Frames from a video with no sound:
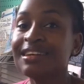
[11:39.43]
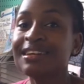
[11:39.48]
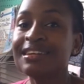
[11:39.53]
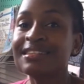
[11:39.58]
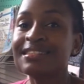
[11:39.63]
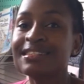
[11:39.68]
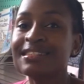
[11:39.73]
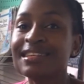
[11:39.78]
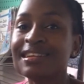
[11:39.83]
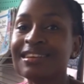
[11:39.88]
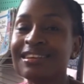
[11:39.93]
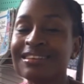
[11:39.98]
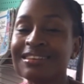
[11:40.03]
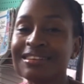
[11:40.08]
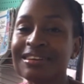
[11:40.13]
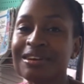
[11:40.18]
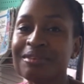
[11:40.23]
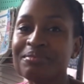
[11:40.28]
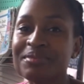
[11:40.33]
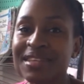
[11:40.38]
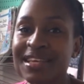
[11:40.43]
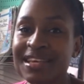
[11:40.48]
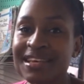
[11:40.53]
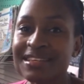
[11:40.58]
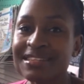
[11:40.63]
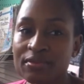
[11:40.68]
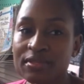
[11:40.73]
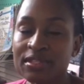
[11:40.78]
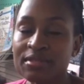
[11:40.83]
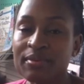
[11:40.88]
sell little
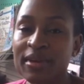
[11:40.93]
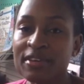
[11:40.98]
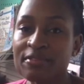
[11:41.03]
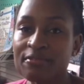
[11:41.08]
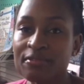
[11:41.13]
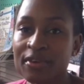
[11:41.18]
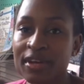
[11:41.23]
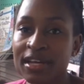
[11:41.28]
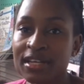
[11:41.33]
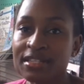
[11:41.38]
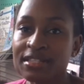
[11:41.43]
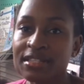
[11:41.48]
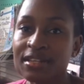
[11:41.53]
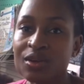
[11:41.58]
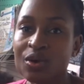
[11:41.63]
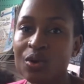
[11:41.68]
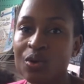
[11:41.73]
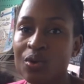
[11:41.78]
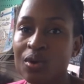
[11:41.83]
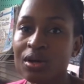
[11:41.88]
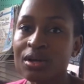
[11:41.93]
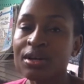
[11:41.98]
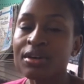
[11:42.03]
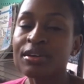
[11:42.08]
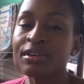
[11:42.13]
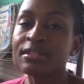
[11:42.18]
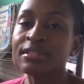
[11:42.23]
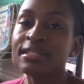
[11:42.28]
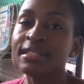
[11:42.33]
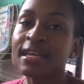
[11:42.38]
cupcakes to my friends and
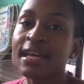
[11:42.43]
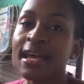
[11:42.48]
coworkers,